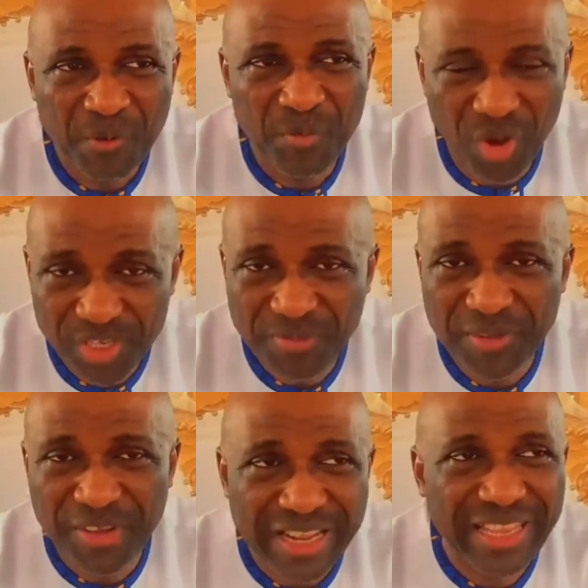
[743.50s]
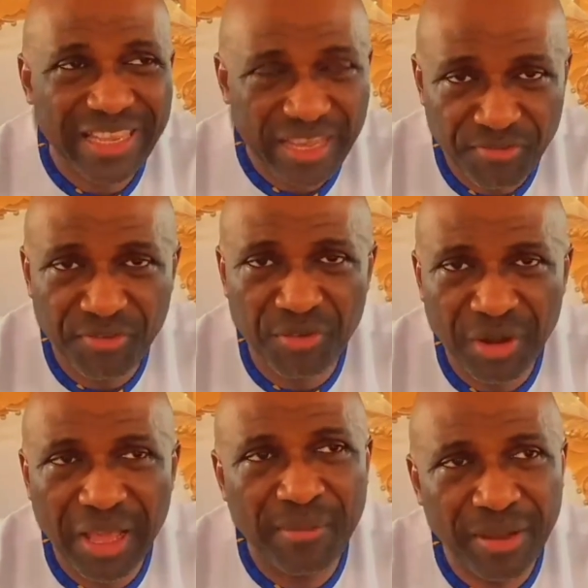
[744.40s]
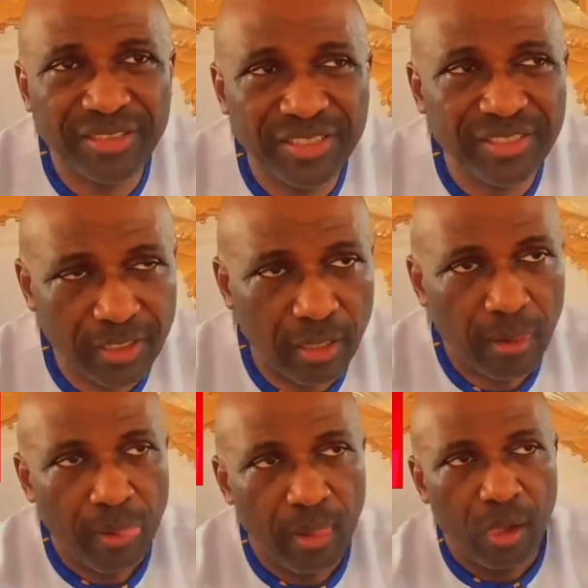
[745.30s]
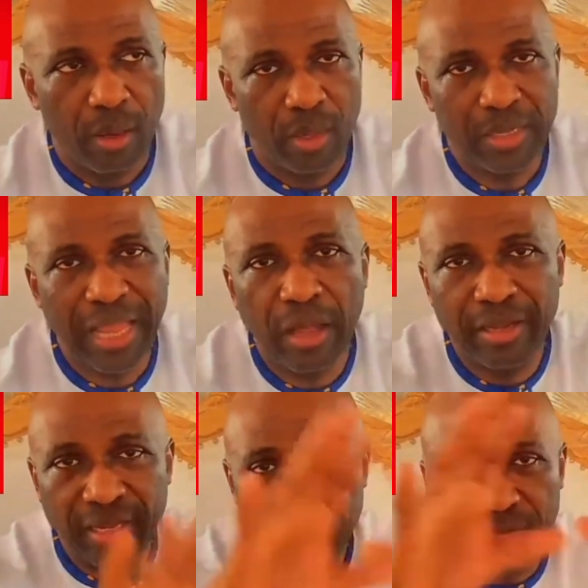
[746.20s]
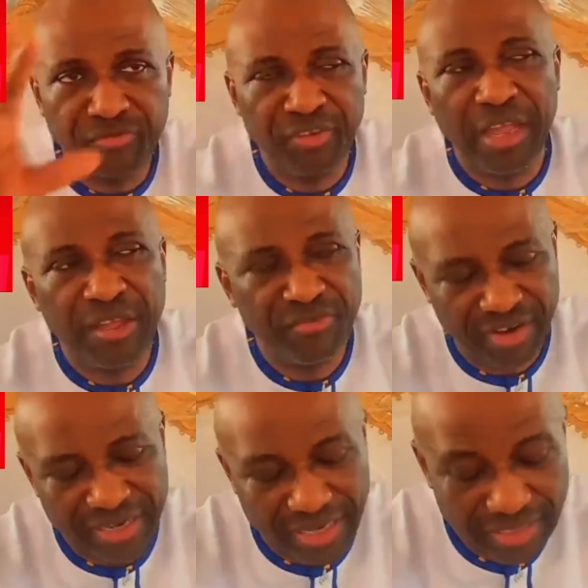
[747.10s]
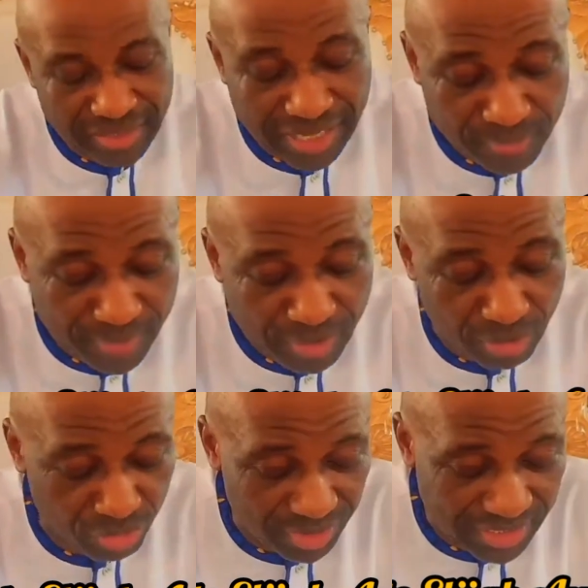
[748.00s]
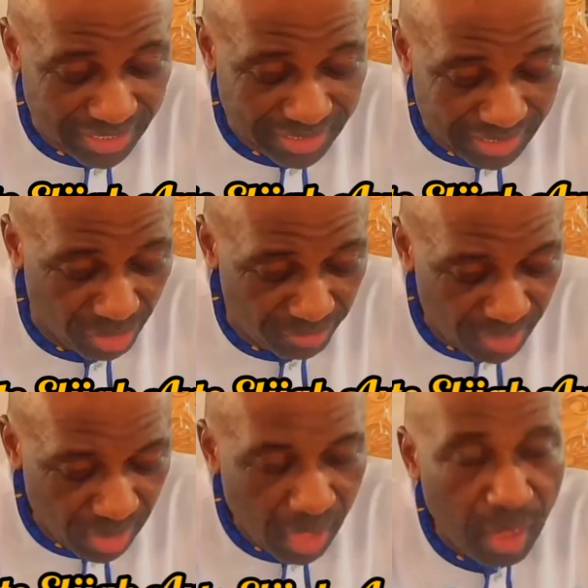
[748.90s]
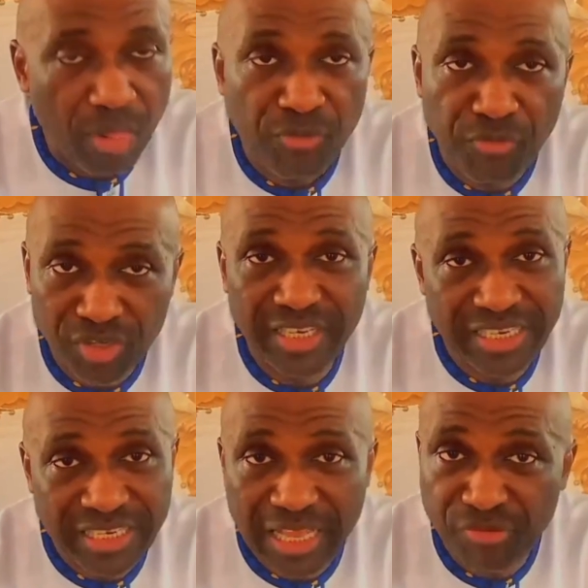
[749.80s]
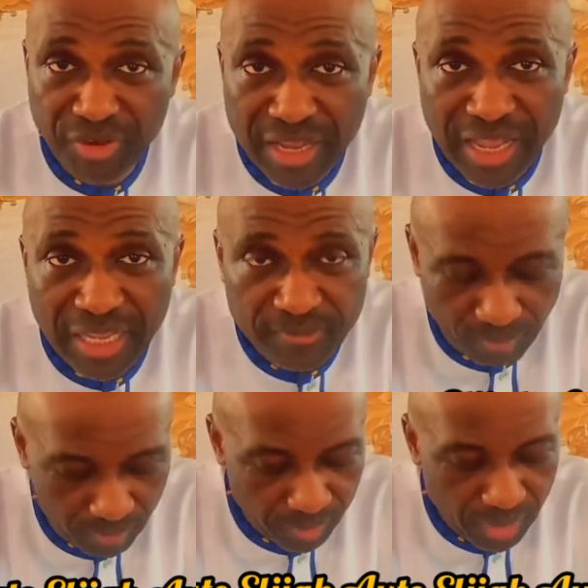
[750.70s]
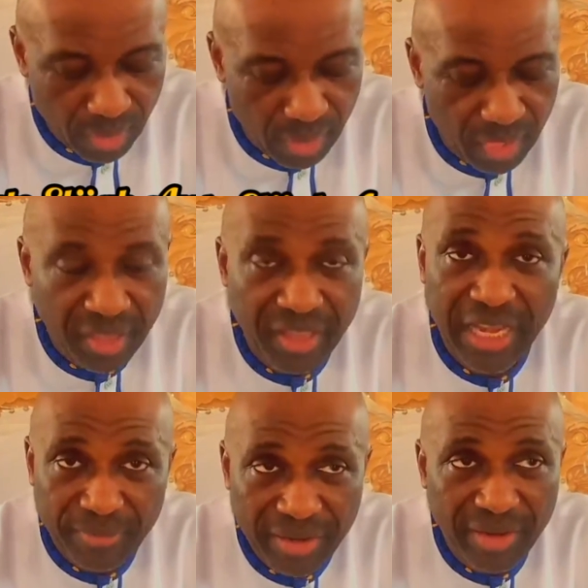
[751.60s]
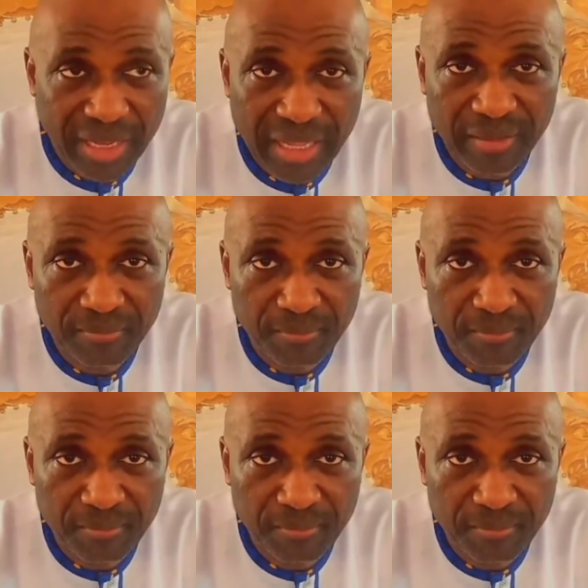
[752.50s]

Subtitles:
We must be very careful about it. Now, finally, let's pray not to see a death of First Lady in Africa, in America.